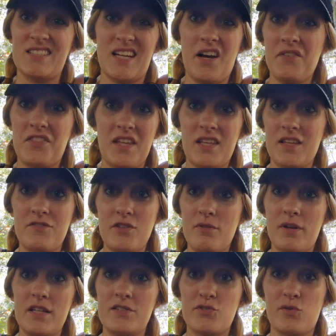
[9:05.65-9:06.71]
doubt they give
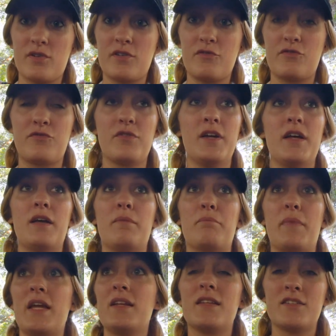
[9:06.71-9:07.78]
you any sort of
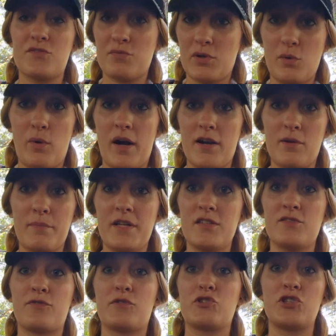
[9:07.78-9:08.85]
maintenance
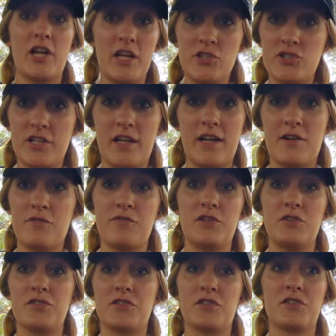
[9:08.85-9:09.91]
requirements for changing air
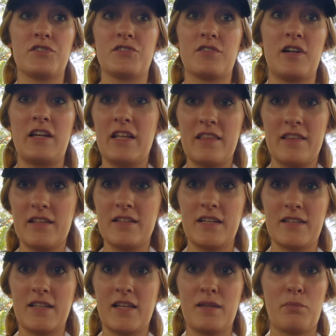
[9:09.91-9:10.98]
filters or anything
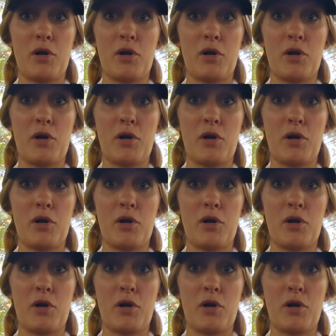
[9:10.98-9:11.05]
like that.